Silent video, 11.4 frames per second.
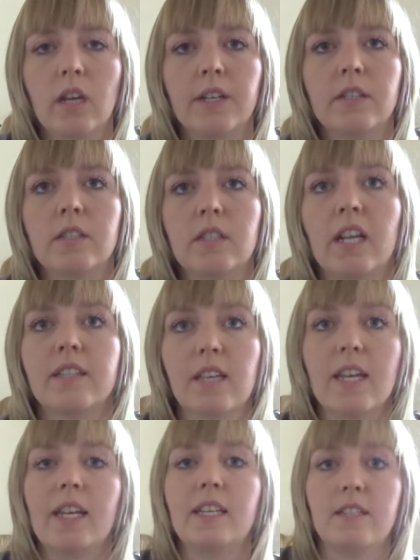and like I
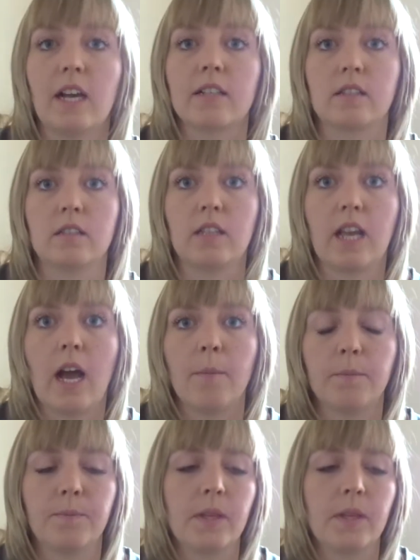said, easy access to the arm.